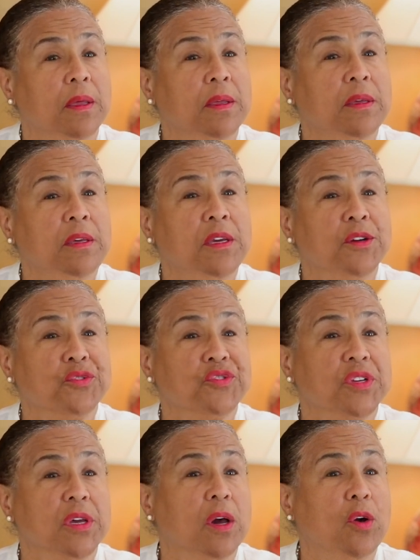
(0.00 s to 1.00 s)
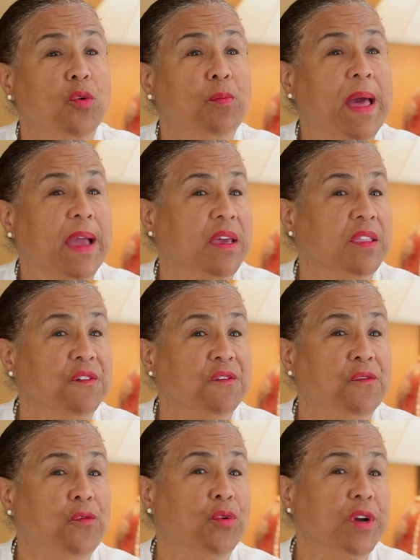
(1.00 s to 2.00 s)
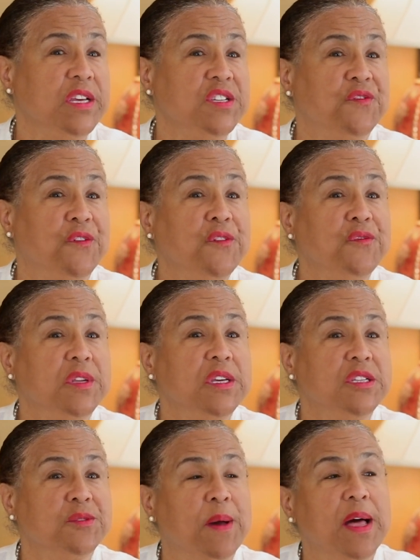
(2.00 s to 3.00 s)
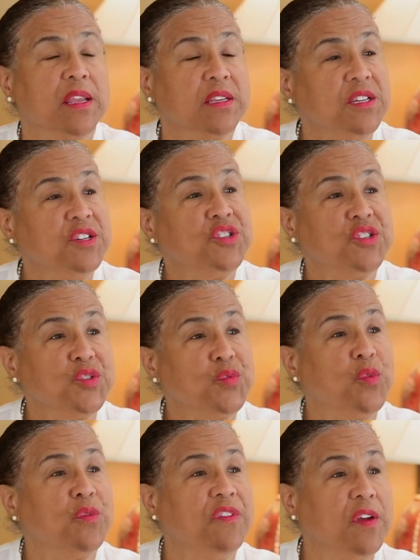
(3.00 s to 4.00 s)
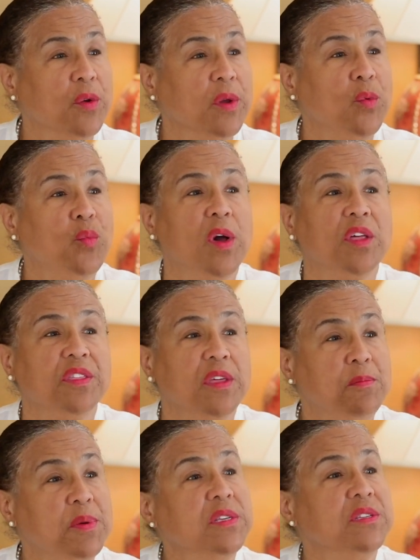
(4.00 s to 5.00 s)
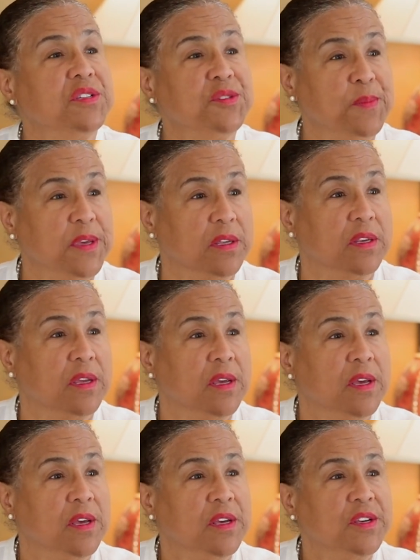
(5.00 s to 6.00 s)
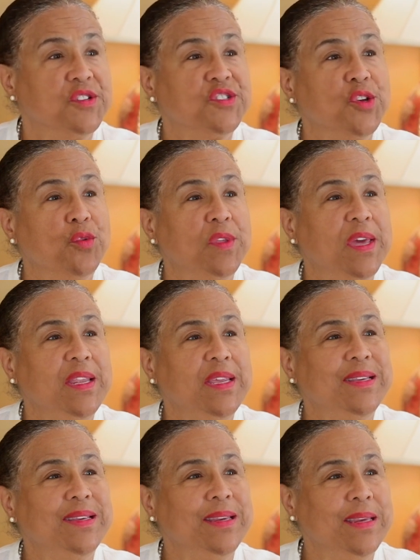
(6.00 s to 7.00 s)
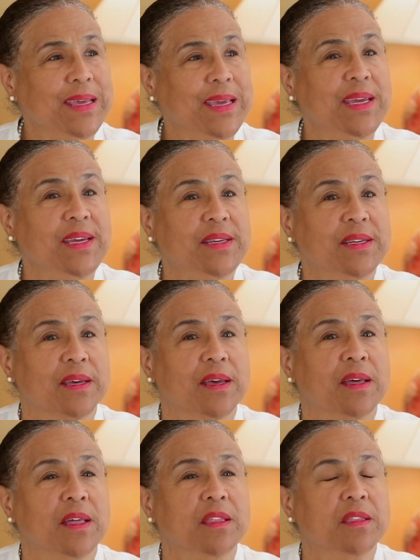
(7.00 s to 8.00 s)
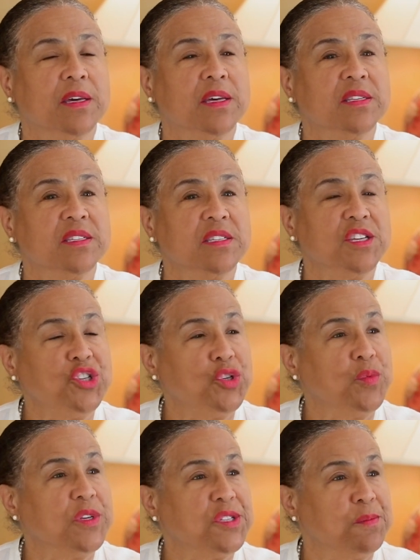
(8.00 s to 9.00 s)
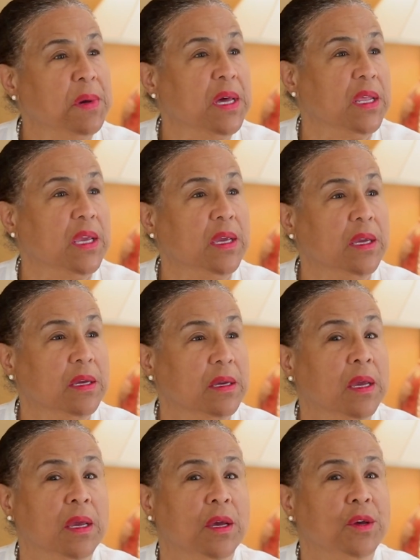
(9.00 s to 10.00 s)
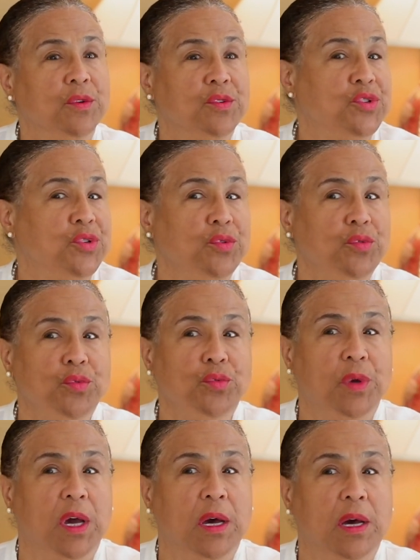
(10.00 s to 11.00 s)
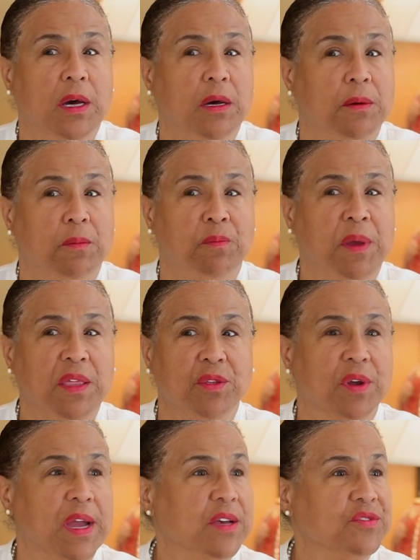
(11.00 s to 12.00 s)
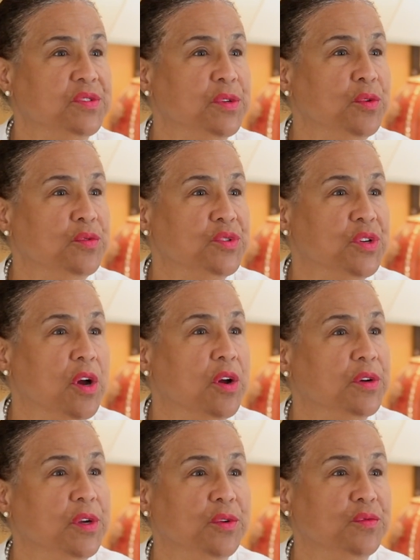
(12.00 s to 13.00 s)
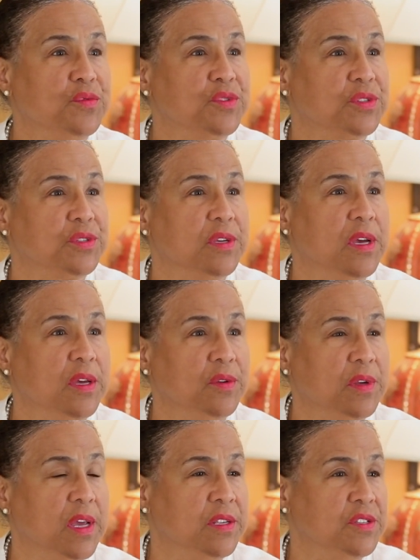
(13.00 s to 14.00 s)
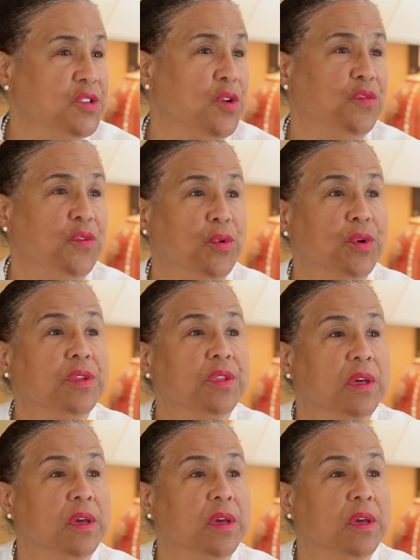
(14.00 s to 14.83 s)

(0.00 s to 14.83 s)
Years ago, back in the 40s, 50s, politicians were very wealthy businessmen. So they didn't need the constituents' money to pay their house notes, car notes, and so forth.